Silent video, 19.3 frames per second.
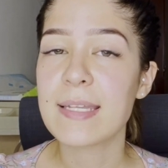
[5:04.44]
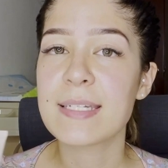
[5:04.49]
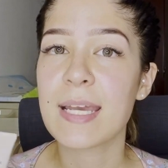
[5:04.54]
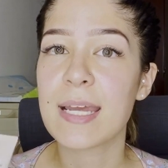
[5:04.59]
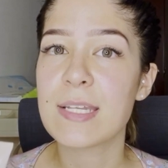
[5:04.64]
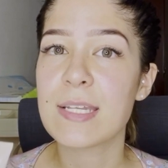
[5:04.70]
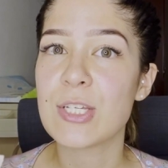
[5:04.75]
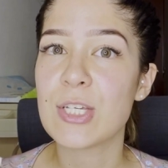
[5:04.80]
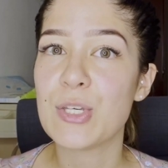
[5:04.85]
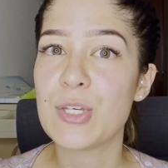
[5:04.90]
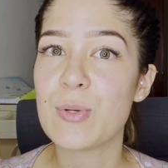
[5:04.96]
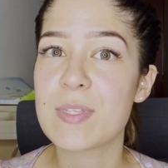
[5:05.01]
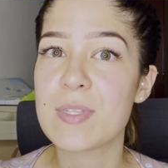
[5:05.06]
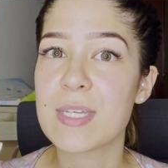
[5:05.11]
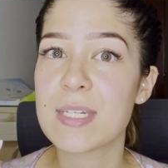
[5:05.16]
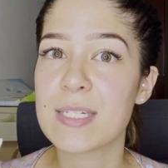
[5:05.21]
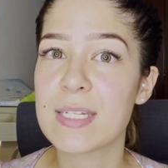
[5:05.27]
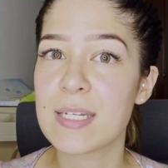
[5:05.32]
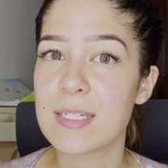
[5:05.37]
tend to use
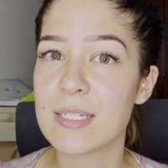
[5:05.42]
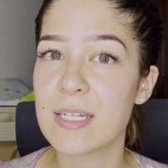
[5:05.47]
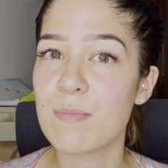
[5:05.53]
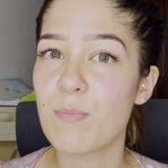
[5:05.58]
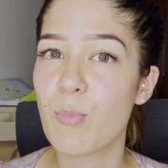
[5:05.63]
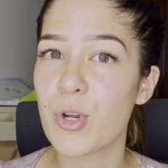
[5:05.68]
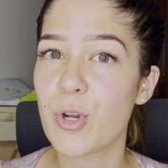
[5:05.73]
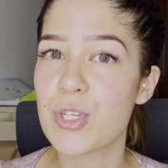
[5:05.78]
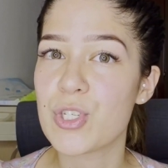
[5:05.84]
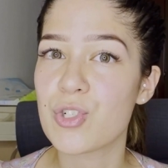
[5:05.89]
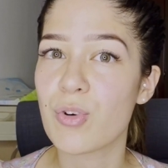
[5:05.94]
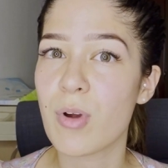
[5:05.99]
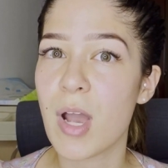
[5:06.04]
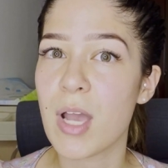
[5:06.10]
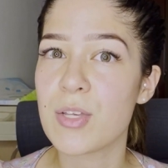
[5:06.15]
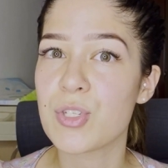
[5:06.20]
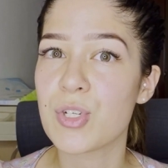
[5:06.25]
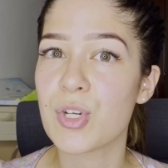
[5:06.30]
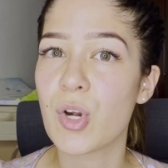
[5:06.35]
the Tinted
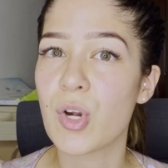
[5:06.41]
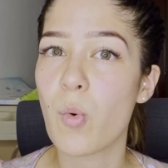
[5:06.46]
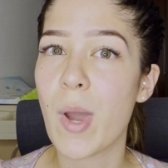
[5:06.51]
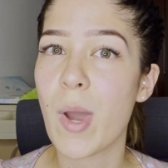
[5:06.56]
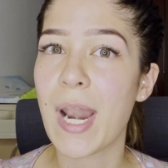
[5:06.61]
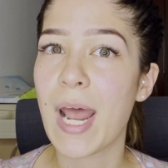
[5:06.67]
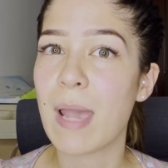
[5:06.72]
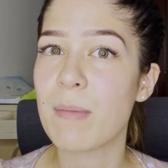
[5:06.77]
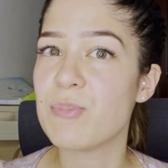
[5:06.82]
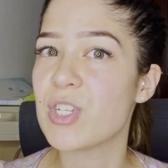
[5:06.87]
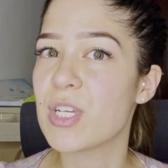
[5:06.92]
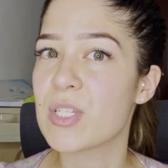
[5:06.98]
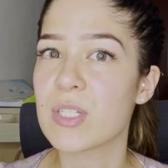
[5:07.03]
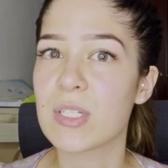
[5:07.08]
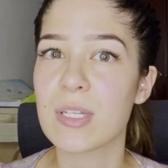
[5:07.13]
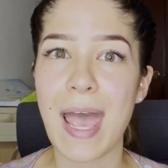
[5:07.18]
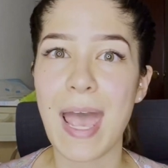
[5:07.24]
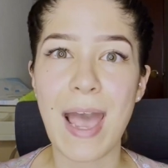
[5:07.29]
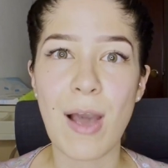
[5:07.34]
Moisturizer when I'm
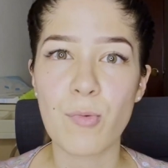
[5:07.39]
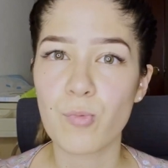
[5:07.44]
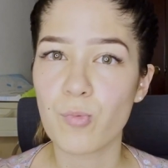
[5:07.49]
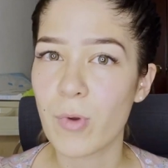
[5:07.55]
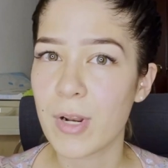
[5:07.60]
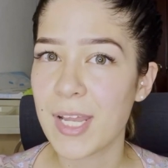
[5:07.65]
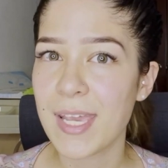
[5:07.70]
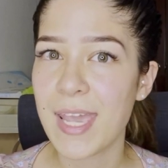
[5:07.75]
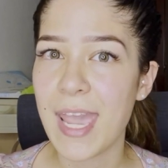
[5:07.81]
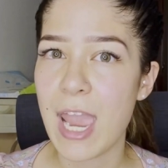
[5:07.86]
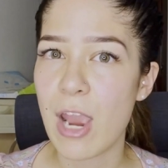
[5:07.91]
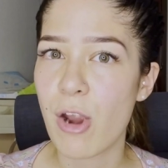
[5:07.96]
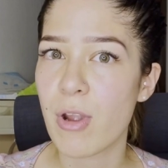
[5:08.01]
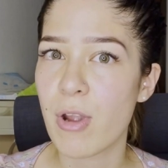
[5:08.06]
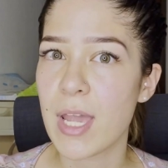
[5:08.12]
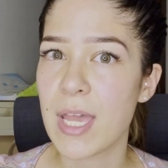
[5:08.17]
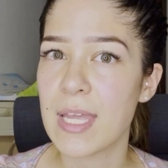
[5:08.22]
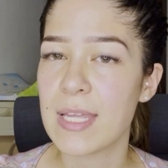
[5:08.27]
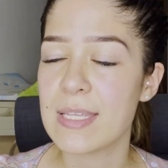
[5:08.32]
just out running
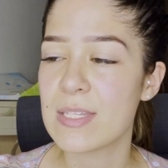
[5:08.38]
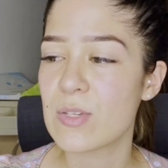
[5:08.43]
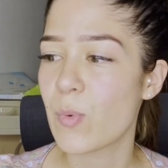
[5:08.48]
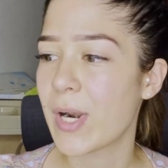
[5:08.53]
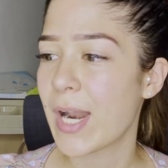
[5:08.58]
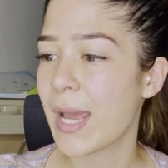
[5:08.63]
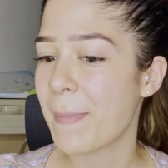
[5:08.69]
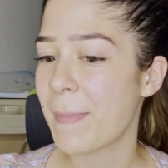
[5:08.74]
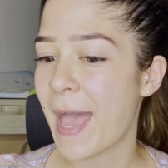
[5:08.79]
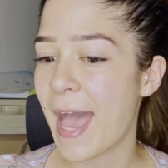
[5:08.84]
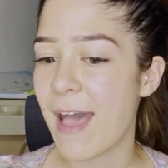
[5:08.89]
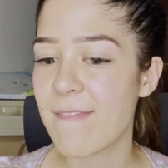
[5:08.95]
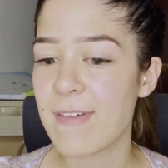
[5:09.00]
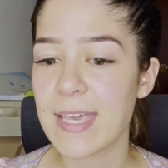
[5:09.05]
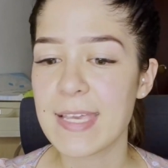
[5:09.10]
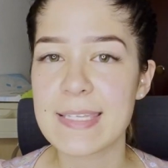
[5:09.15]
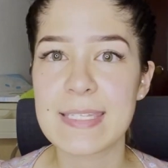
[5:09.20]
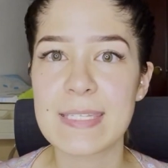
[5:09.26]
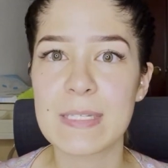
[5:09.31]
errands, when I'm
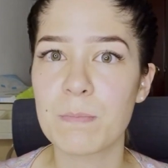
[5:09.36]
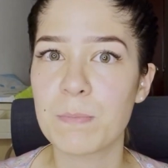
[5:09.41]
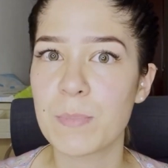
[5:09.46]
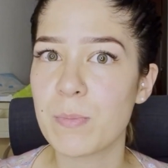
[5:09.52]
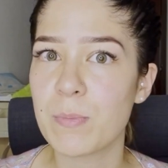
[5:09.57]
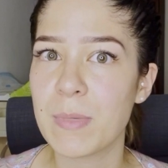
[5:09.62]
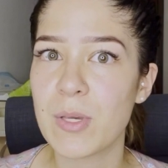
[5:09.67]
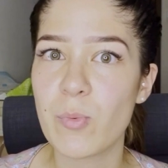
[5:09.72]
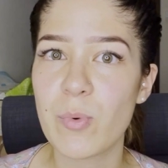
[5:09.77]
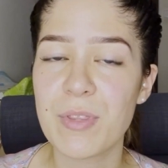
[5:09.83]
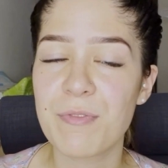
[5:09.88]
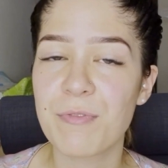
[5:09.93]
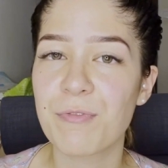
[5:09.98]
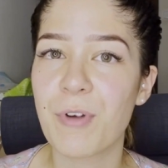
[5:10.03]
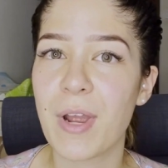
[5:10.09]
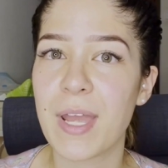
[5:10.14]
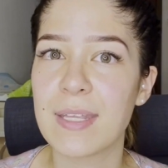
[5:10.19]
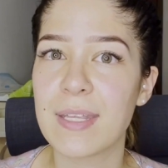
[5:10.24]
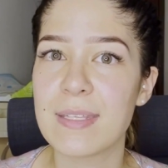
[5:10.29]
having a simple meal with
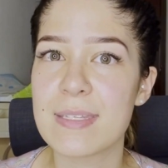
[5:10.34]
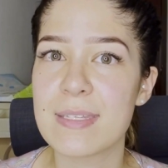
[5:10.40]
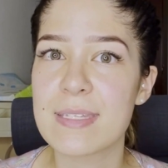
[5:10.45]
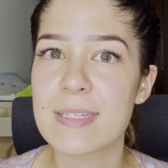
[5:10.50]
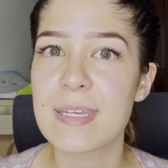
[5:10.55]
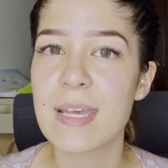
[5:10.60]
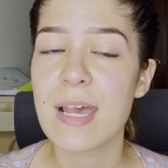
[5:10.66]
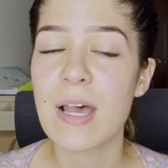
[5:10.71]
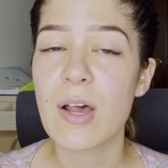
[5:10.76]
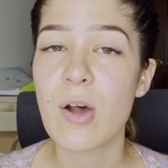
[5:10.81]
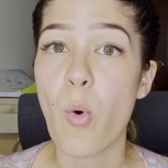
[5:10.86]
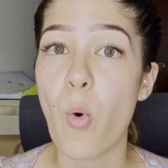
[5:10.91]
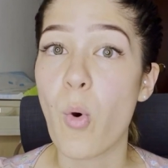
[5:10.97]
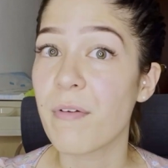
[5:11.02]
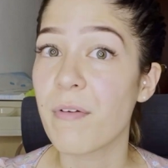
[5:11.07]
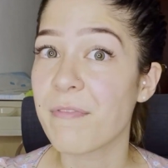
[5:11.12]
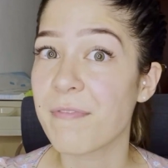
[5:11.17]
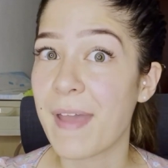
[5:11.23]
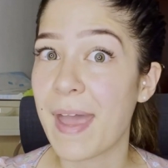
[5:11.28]
friends
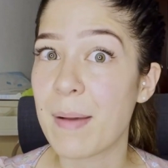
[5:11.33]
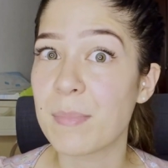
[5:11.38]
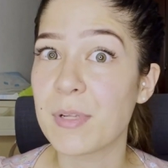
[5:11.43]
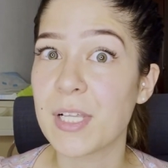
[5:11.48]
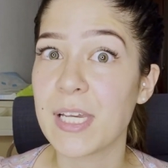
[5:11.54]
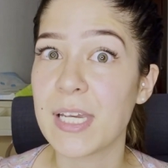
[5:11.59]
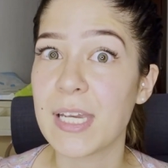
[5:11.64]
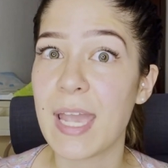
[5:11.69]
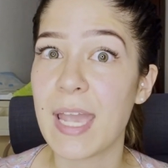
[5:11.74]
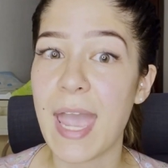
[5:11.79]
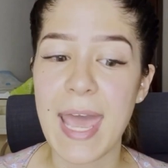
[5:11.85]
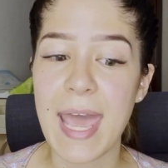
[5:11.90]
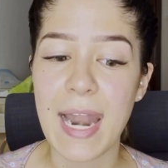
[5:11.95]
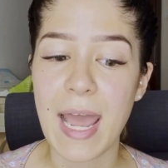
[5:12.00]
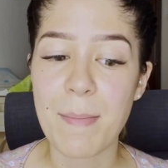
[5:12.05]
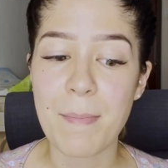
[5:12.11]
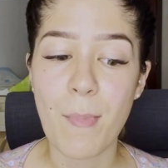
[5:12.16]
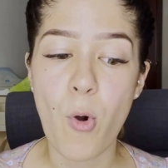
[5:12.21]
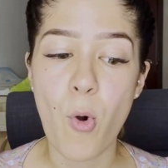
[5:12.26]
or family, and
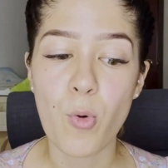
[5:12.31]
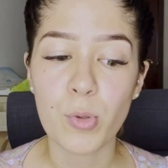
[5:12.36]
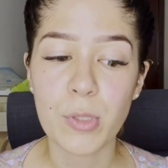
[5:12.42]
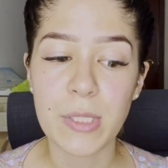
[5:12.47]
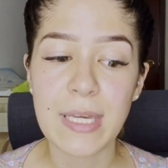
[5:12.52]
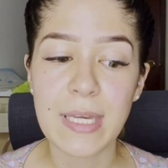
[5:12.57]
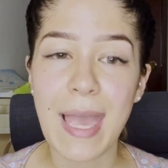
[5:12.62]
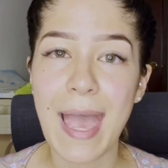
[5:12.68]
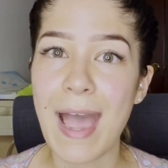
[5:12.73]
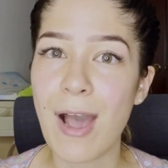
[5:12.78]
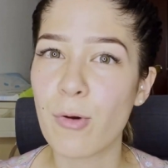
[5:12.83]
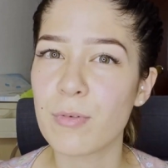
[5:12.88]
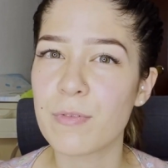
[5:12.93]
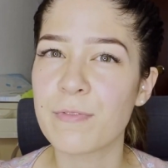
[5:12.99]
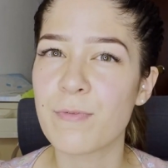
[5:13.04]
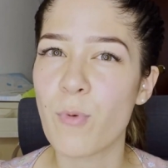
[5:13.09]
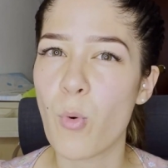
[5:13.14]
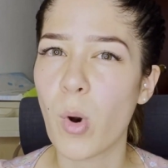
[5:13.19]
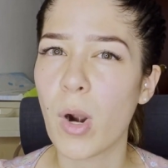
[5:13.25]
I'm only out
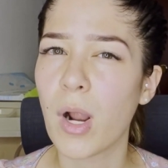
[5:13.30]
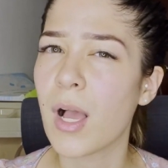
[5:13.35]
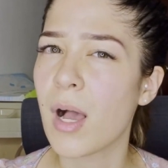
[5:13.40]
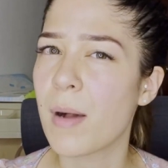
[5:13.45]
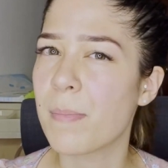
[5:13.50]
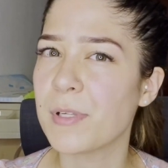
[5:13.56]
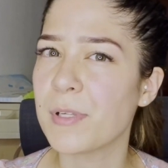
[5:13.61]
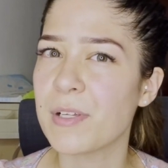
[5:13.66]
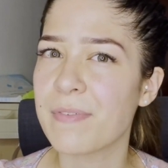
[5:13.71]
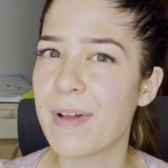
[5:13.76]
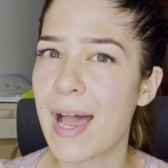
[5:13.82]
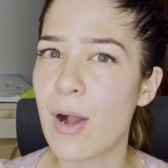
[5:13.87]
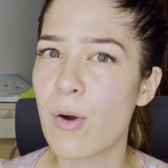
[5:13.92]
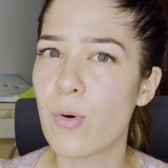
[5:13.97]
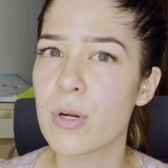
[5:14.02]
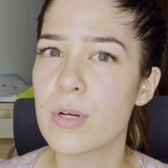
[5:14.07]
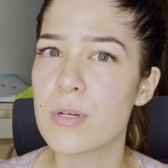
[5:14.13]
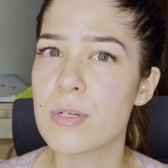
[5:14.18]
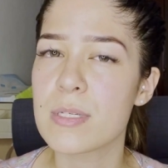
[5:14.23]
for a couple of
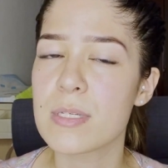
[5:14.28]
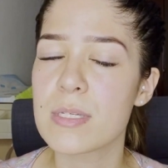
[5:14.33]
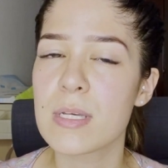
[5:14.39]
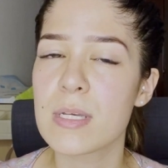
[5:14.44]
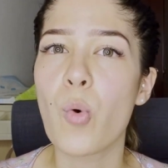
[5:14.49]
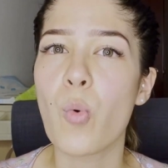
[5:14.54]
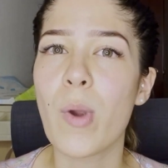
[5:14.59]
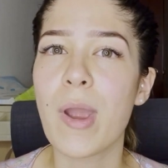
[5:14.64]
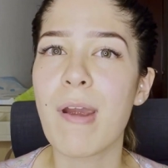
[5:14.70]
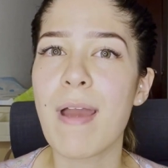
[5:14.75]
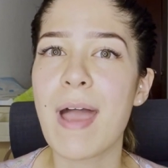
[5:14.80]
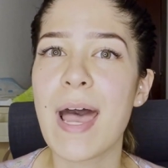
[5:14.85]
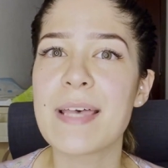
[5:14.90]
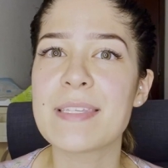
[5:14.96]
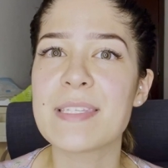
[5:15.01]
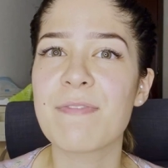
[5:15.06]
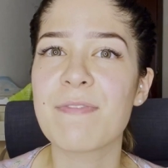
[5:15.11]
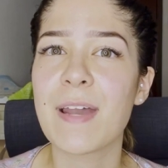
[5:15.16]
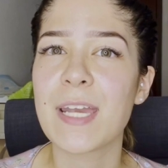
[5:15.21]
hours.
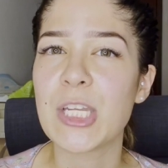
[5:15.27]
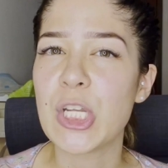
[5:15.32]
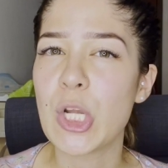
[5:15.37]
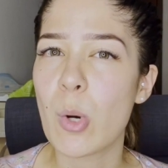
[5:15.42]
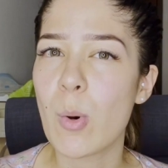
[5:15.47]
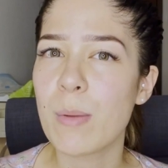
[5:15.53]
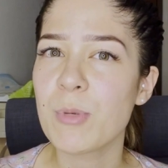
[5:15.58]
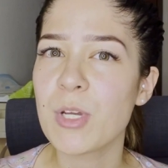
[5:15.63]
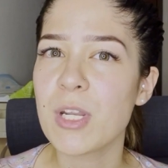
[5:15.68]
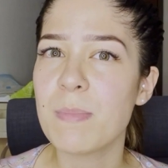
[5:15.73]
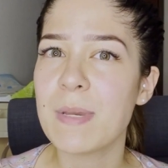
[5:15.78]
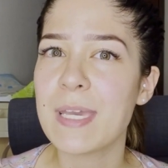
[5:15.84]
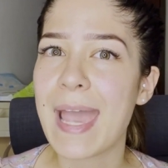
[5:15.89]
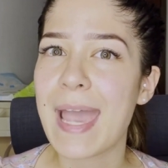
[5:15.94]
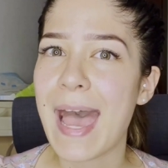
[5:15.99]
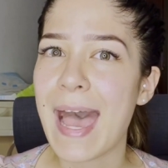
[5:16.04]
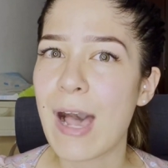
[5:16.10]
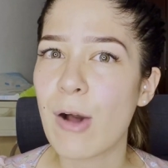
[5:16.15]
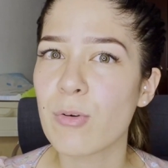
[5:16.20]
Whereas if I know I'm gonna
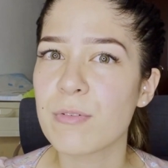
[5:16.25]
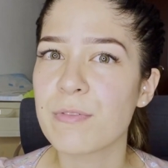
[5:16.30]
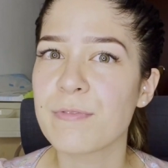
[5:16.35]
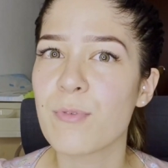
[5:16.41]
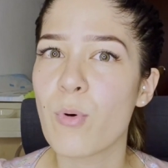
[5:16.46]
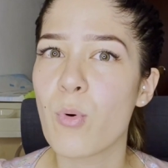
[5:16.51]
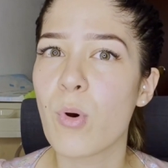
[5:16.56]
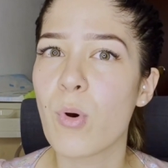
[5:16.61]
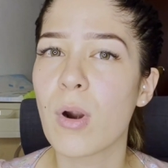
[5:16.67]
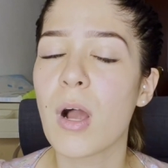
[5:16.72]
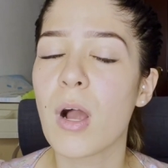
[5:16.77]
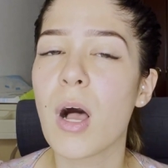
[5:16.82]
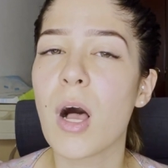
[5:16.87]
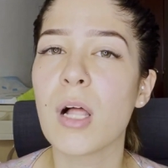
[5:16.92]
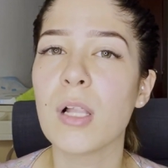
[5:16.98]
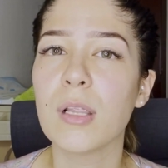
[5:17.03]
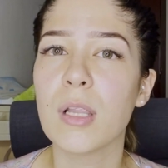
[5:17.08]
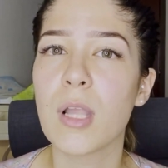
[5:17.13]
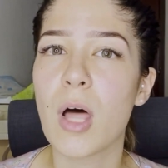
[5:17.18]
be out for
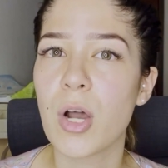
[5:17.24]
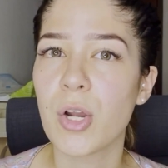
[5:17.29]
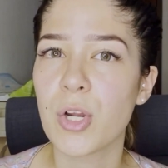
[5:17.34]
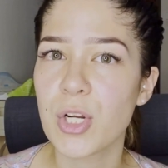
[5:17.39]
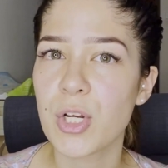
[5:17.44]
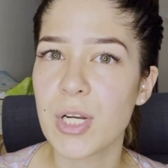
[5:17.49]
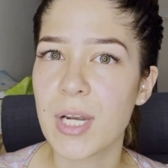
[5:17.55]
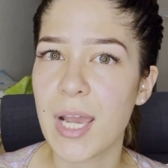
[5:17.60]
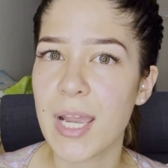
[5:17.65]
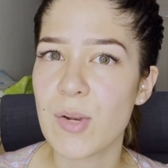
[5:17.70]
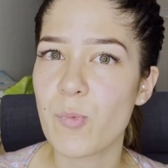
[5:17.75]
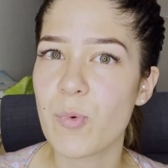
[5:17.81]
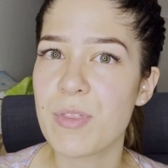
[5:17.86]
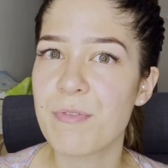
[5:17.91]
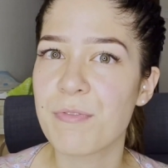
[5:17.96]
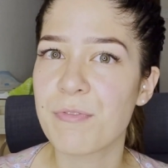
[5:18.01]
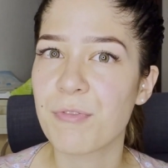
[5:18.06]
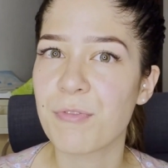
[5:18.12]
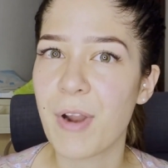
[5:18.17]
a longer night
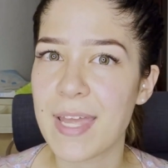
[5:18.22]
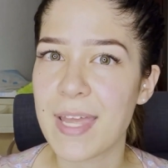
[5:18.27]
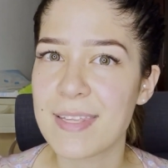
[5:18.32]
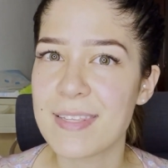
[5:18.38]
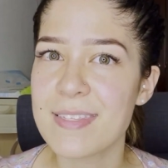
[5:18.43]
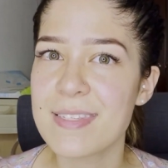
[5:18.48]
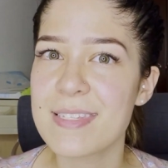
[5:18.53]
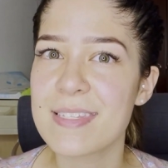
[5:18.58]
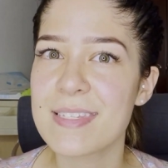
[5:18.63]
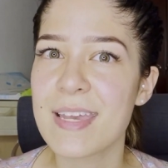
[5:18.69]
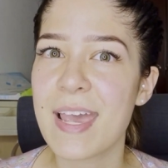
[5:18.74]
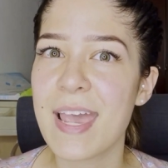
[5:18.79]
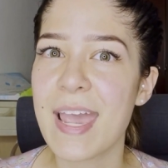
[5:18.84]
with friends,